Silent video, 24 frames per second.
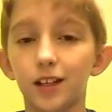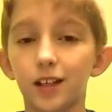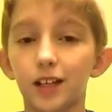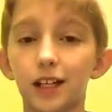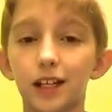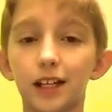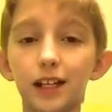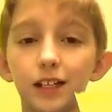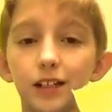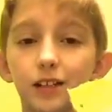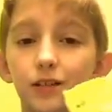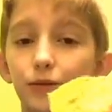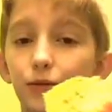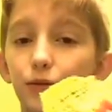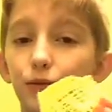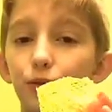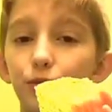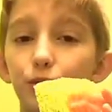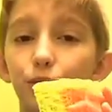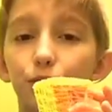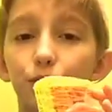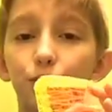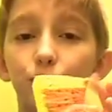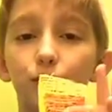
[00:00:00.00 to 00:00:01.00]
I could
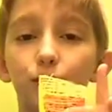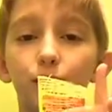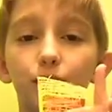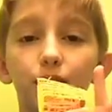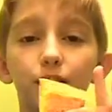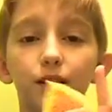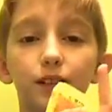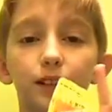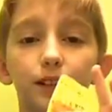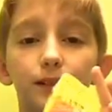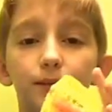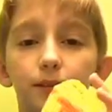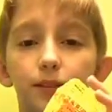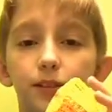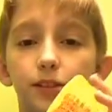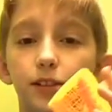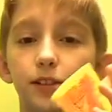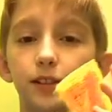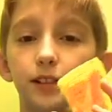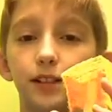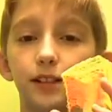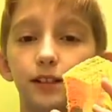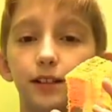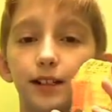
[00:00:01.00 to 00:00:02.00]
really switch this
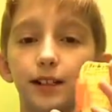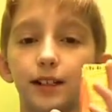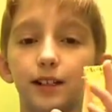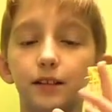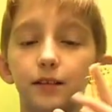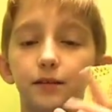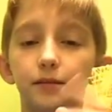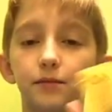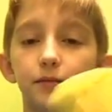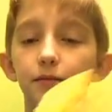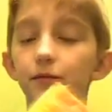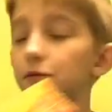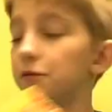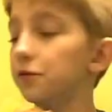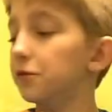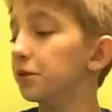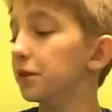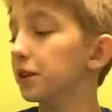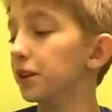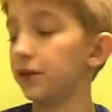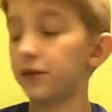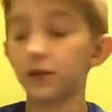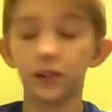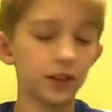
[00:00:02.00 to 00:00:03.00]
thing right now. I'm
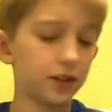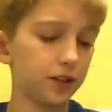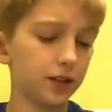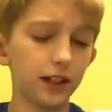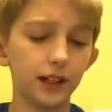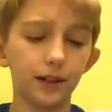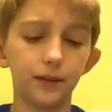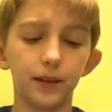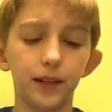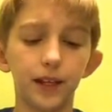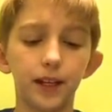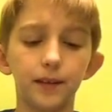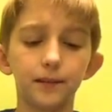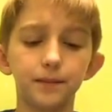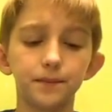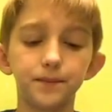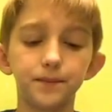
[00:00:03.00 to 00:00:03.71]
really frustrated with it.